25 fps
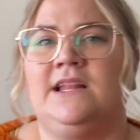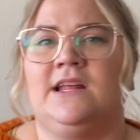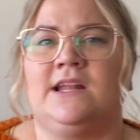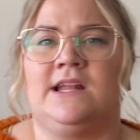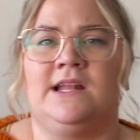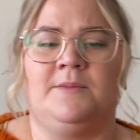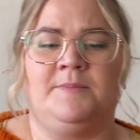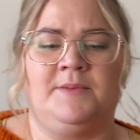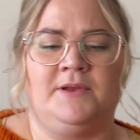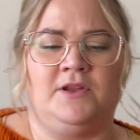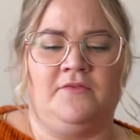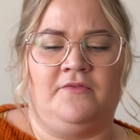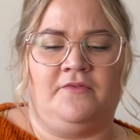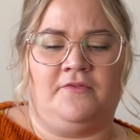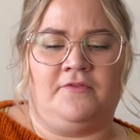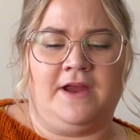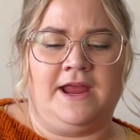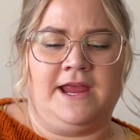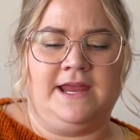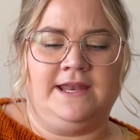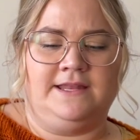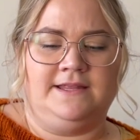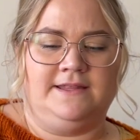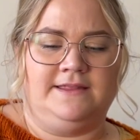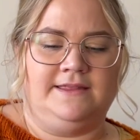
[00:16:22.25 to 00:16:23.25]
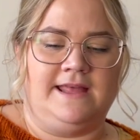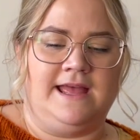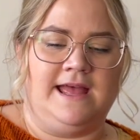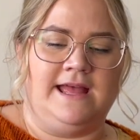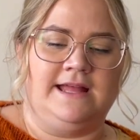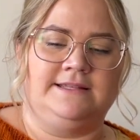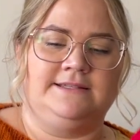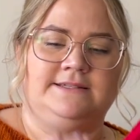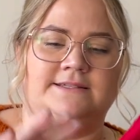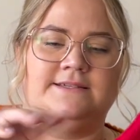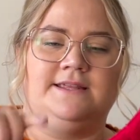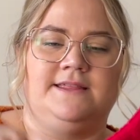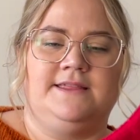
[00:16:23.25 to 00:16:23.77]
a little bit afraid
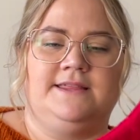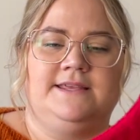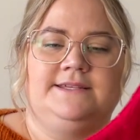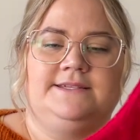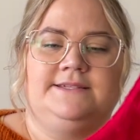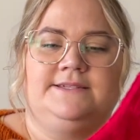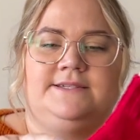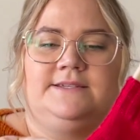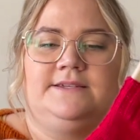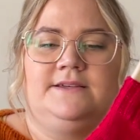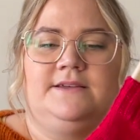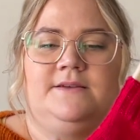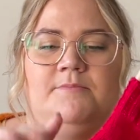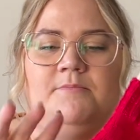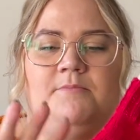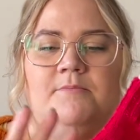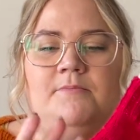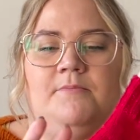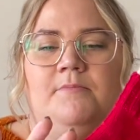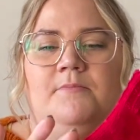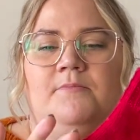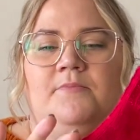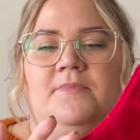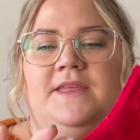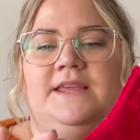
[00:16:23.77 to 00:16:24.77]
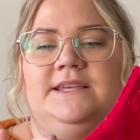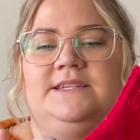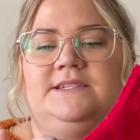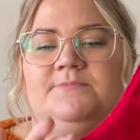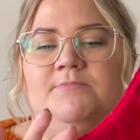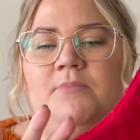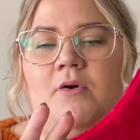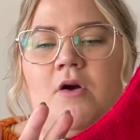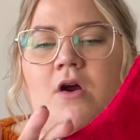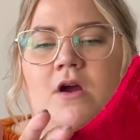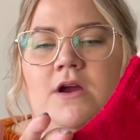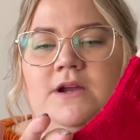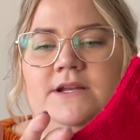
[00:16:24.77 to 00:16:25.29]
that this
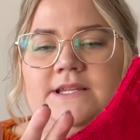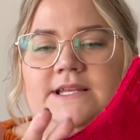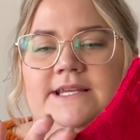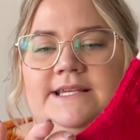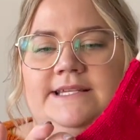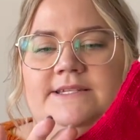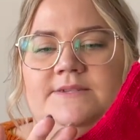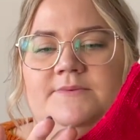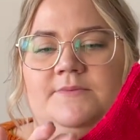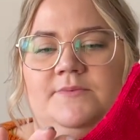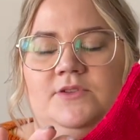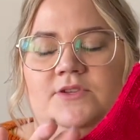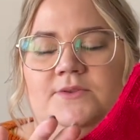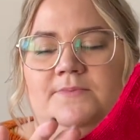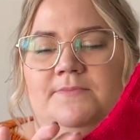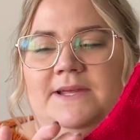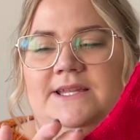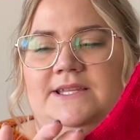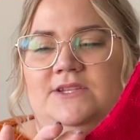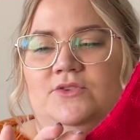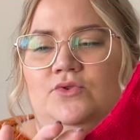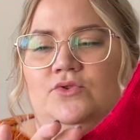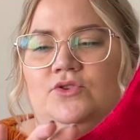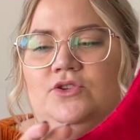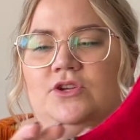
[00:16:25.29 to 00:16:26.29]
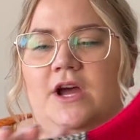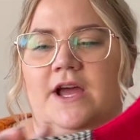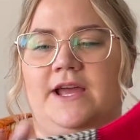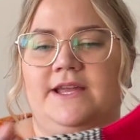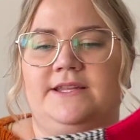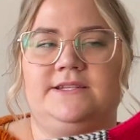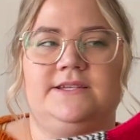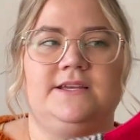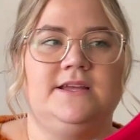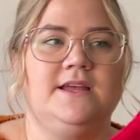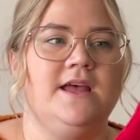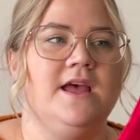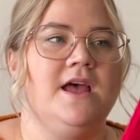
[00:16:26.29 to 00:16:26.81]
part is a bit too
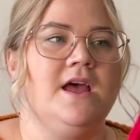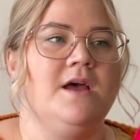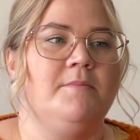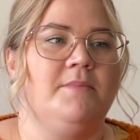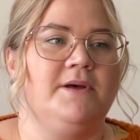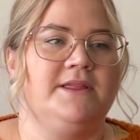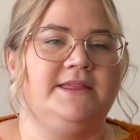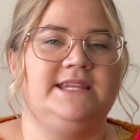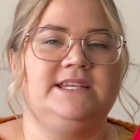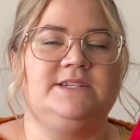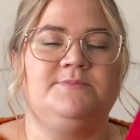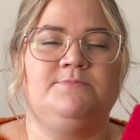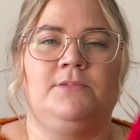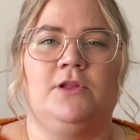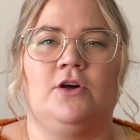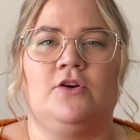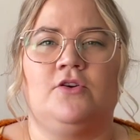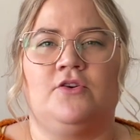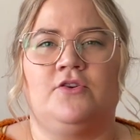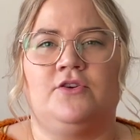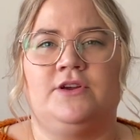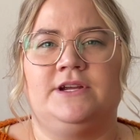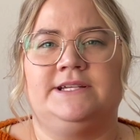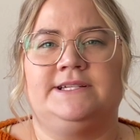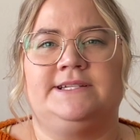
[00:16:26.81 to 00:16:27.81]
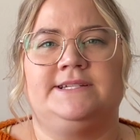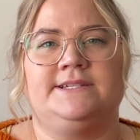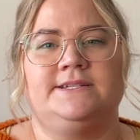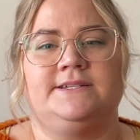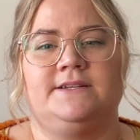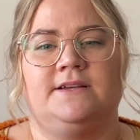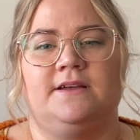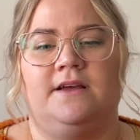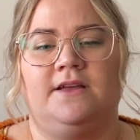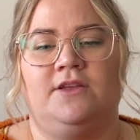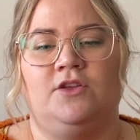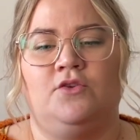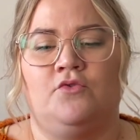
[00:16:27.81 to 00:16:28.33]
tight, but this blocker is
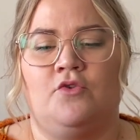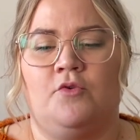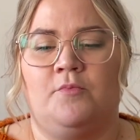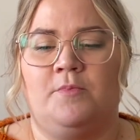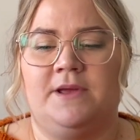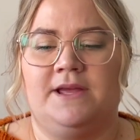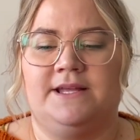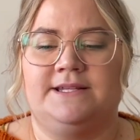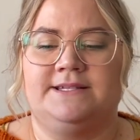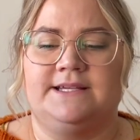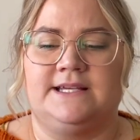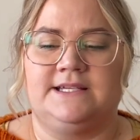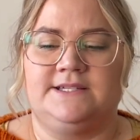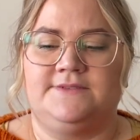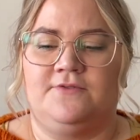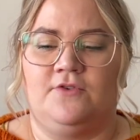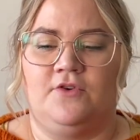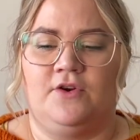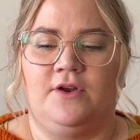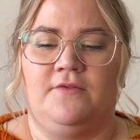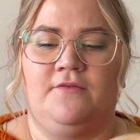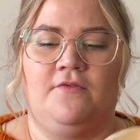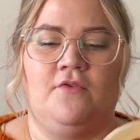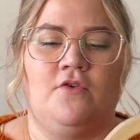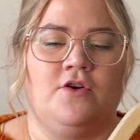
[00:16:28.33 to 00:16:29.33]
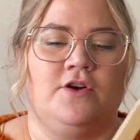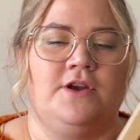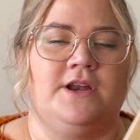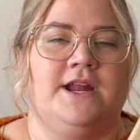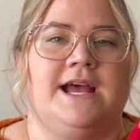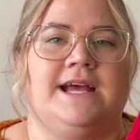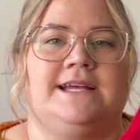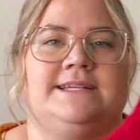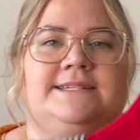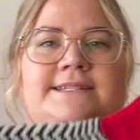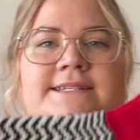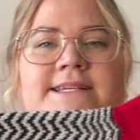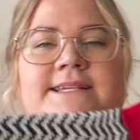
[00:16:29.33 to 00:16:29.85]
European size 44,
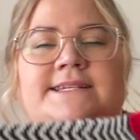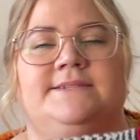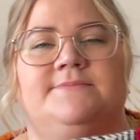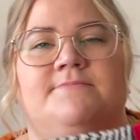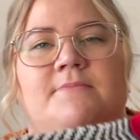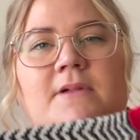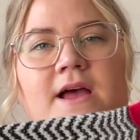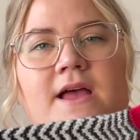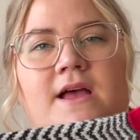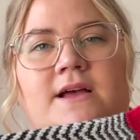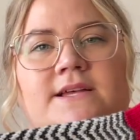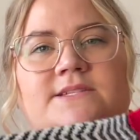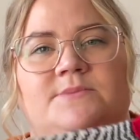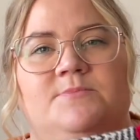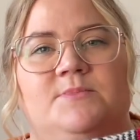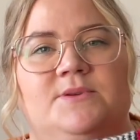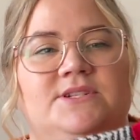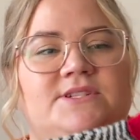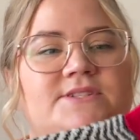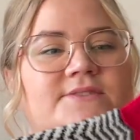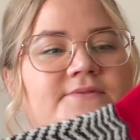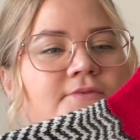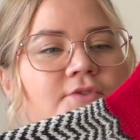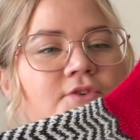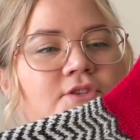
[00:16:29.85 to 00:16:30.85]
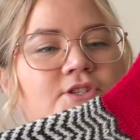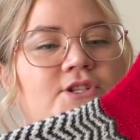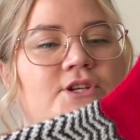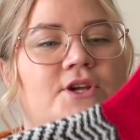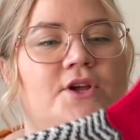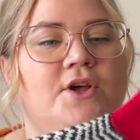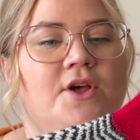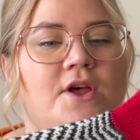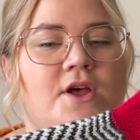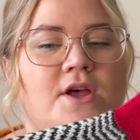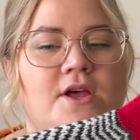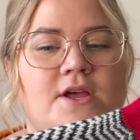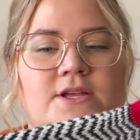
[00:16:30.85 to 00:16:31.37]
as is my husband's foot,
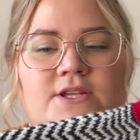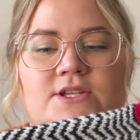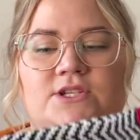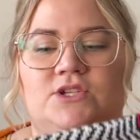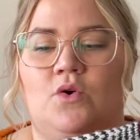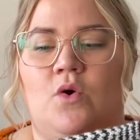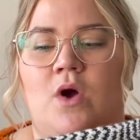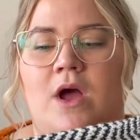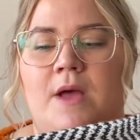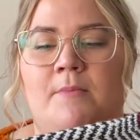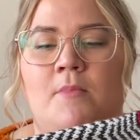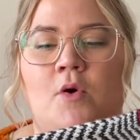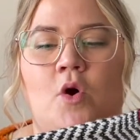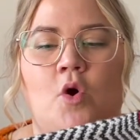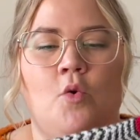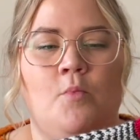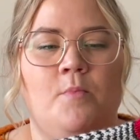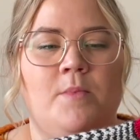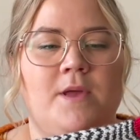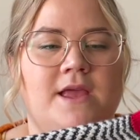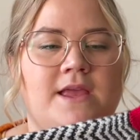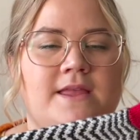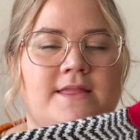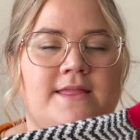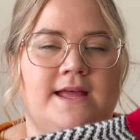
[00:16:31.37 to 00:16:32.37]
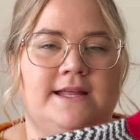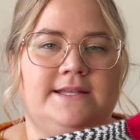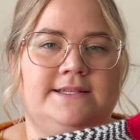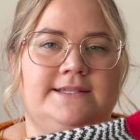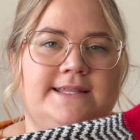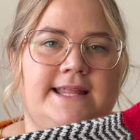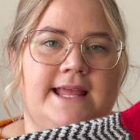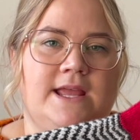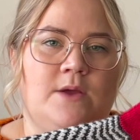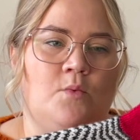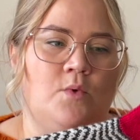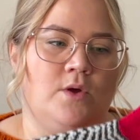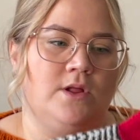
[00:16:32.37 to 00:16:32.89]
so I'm hoping that
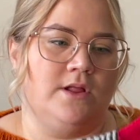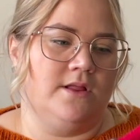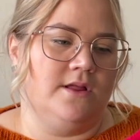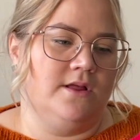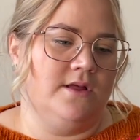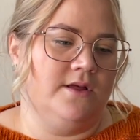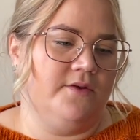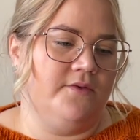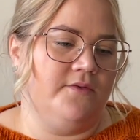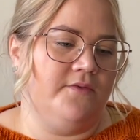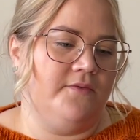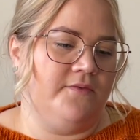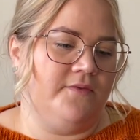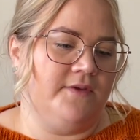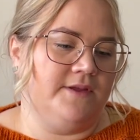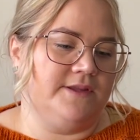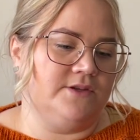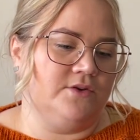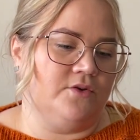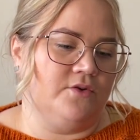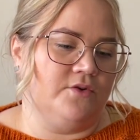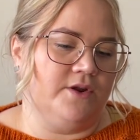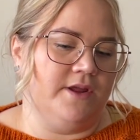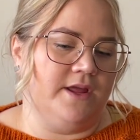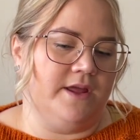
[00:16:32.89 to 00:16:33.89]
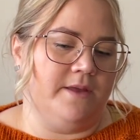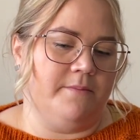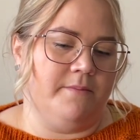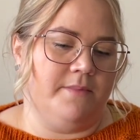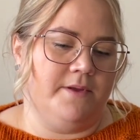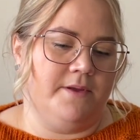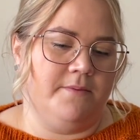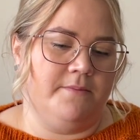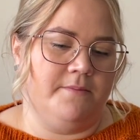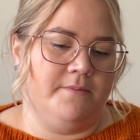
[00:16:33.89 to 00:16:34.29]
they will fit on him.